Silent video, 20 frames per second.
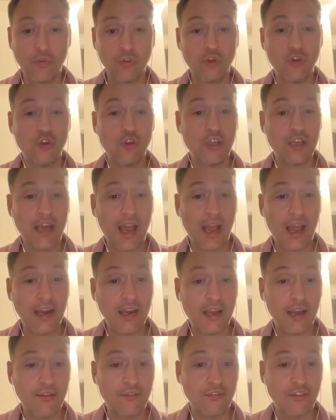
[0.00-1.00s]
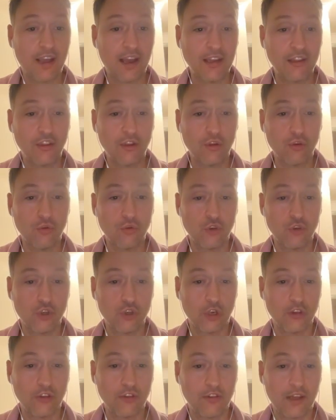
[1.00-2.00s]
you can have tactical
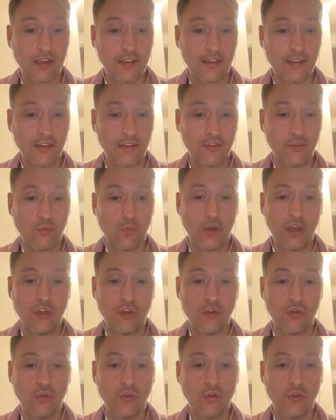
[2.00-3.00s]
shots like this where you